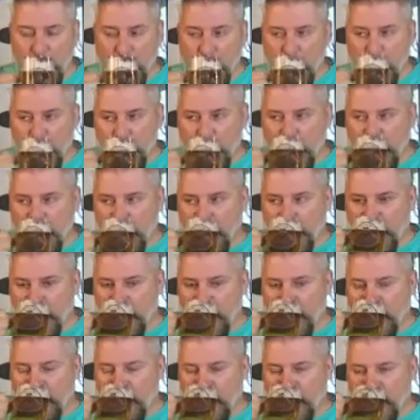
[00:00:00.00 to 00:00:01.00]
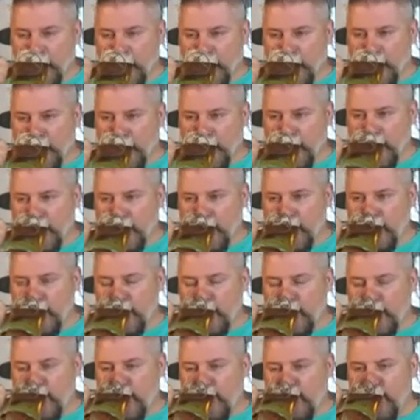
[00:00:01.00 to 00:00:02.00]

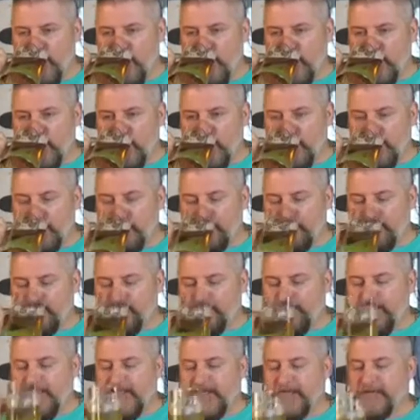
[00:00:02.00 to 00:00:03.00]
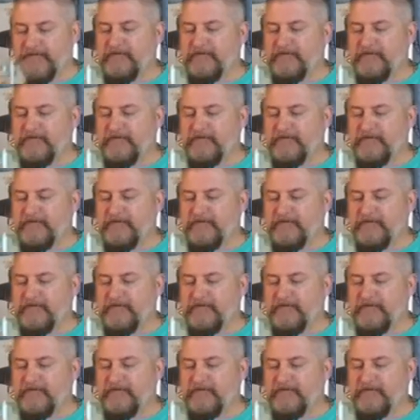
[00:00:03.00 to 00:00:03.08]
Nobody speaks.